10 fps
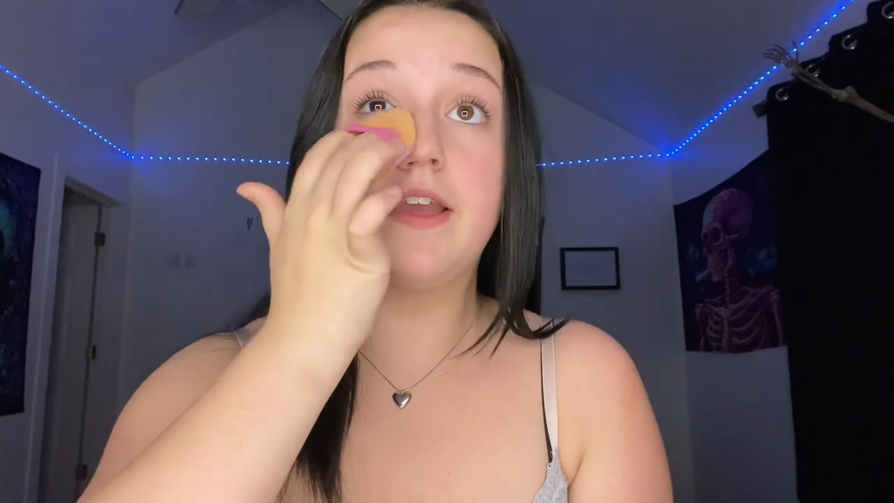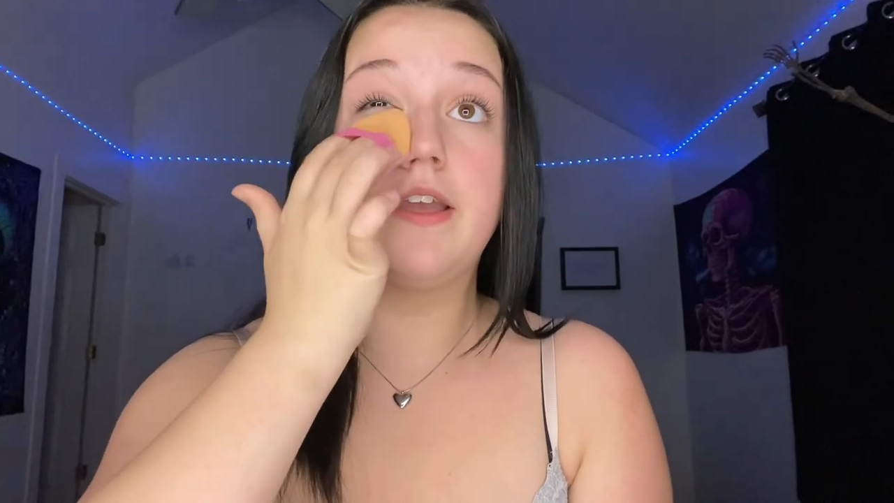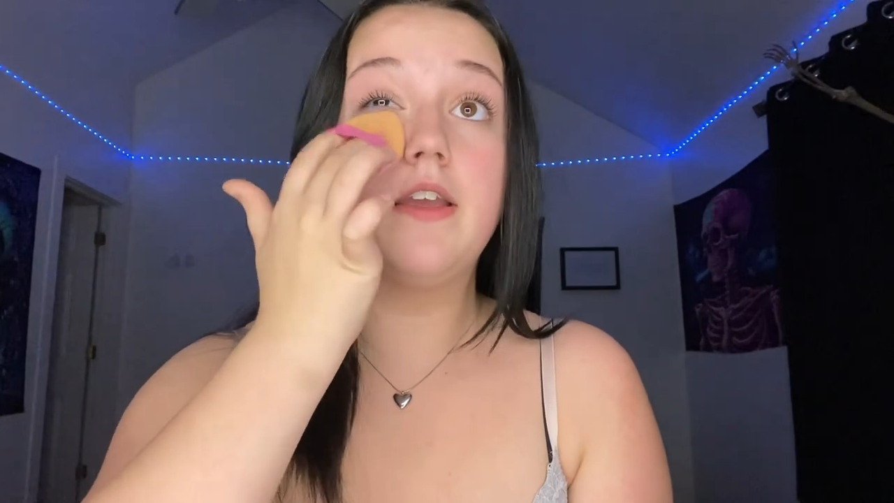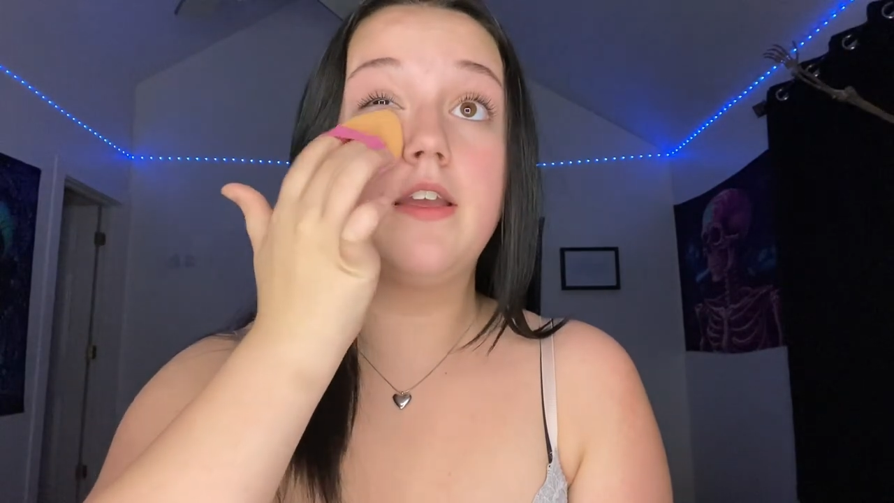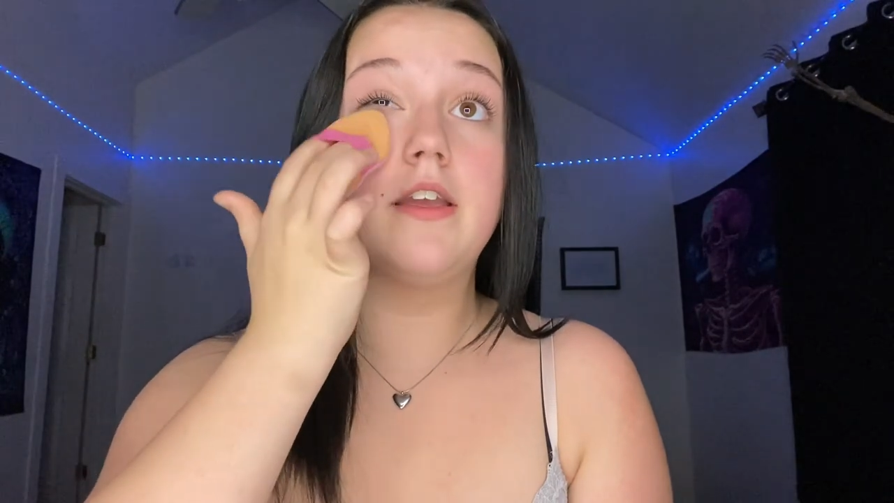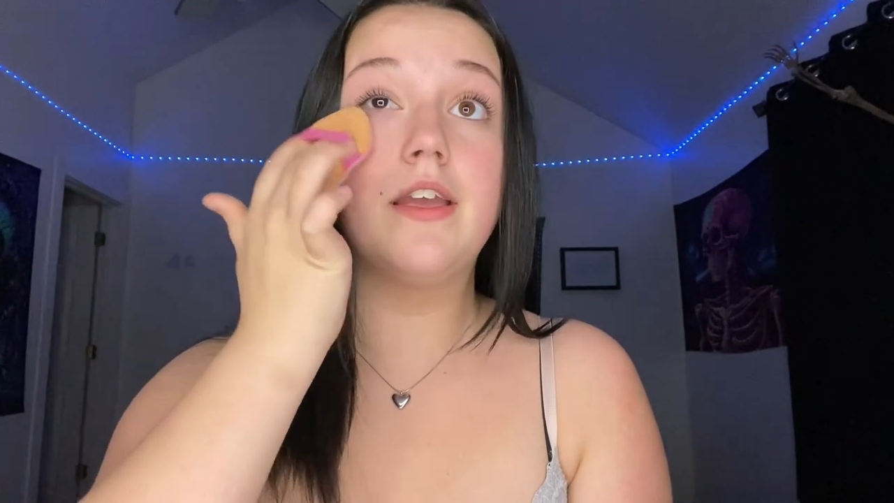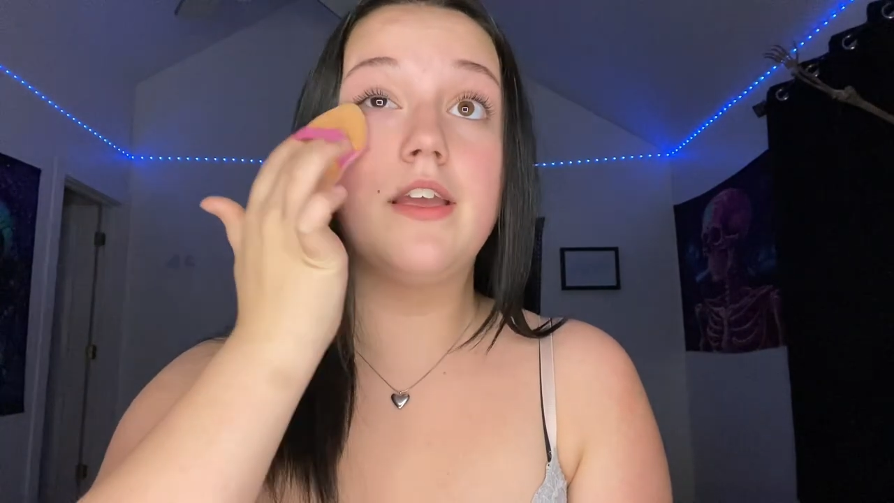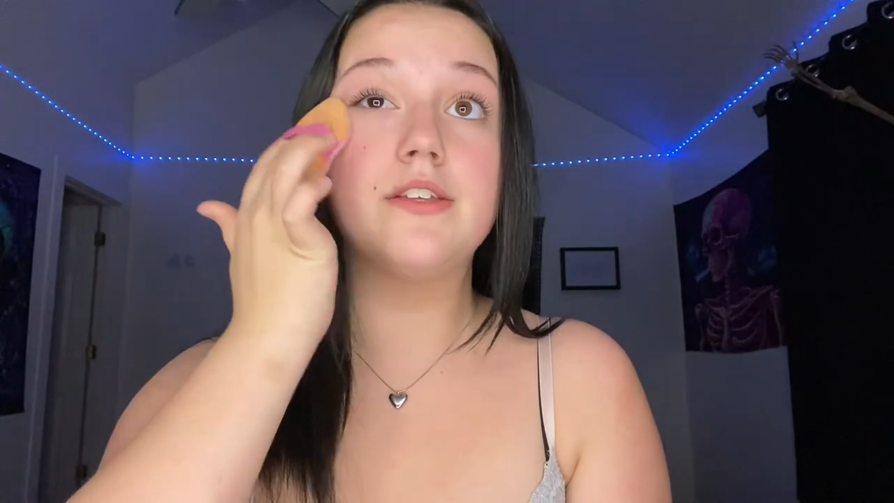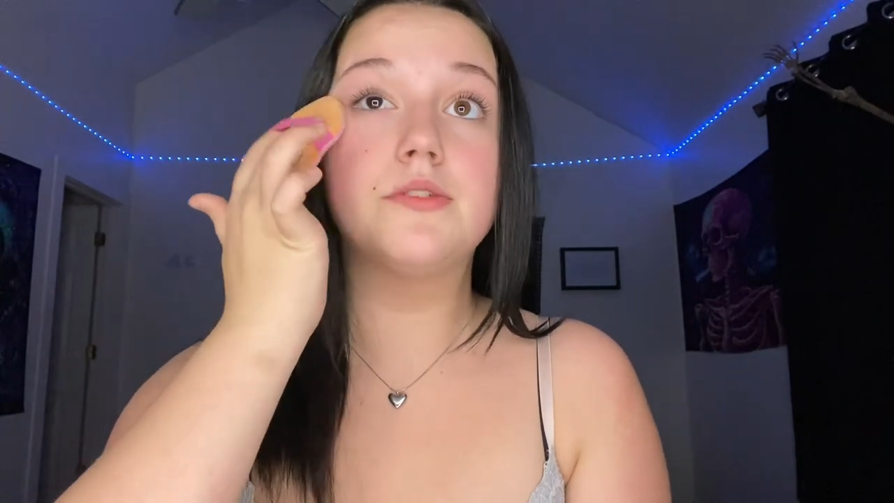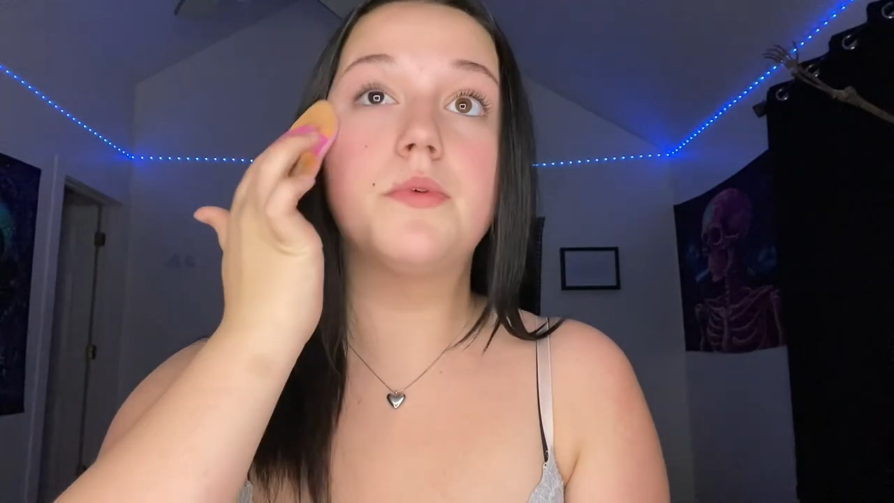hate
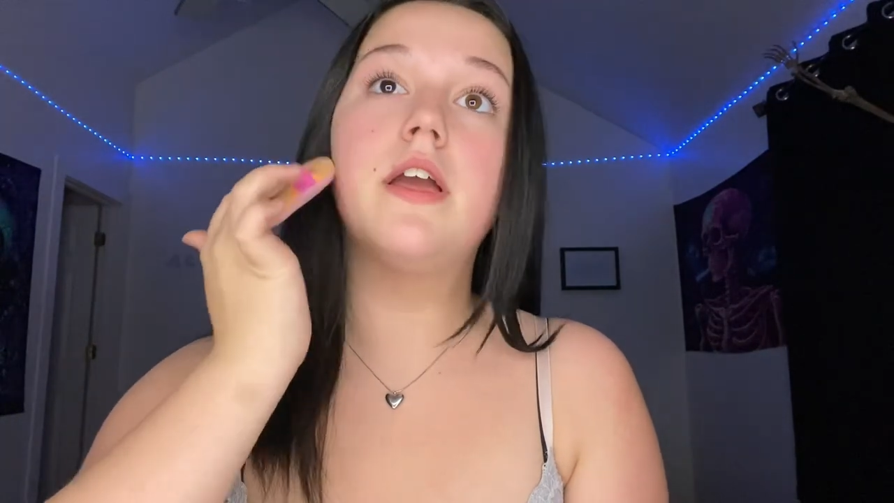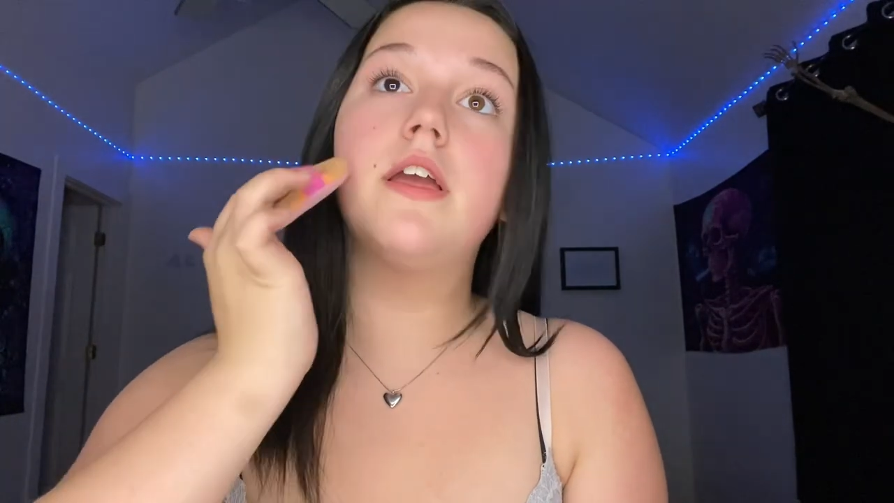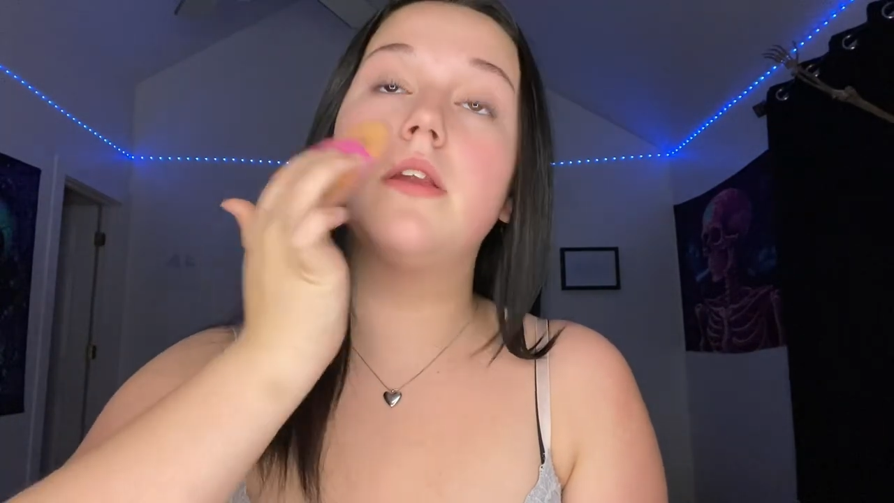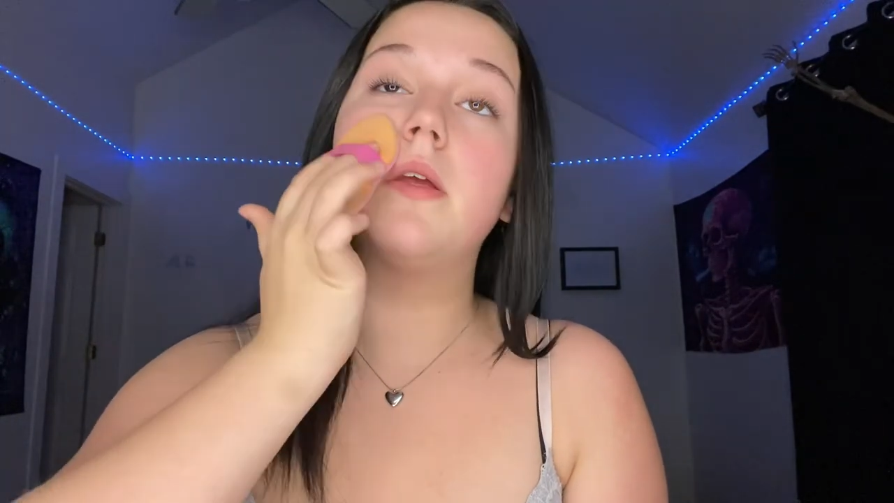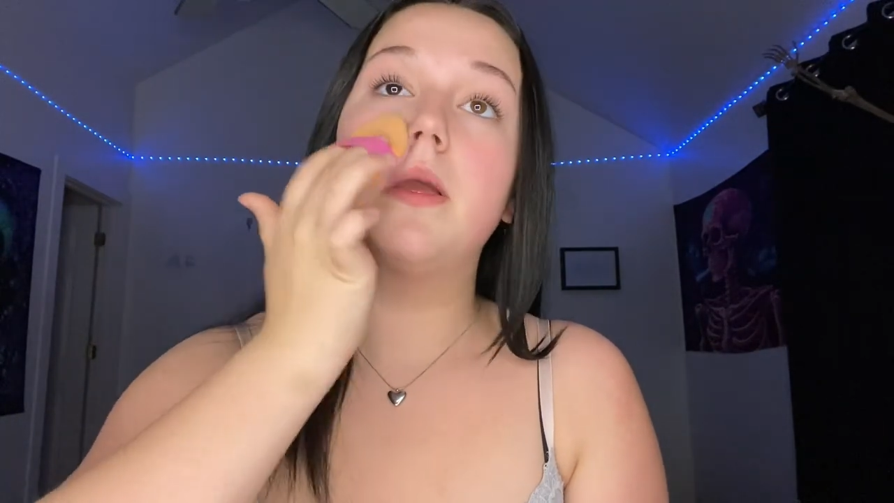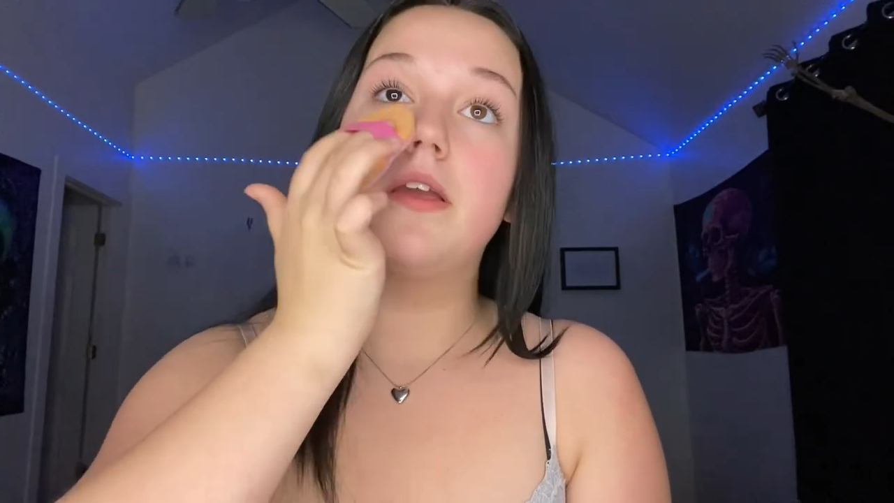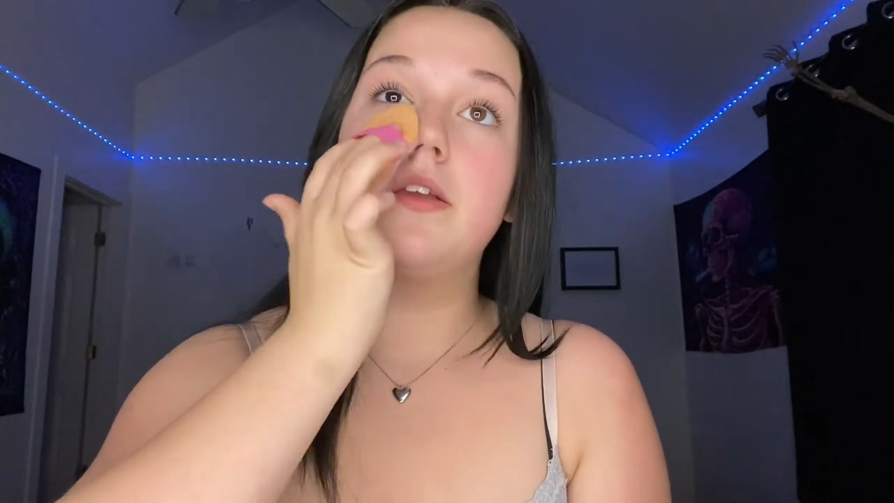is when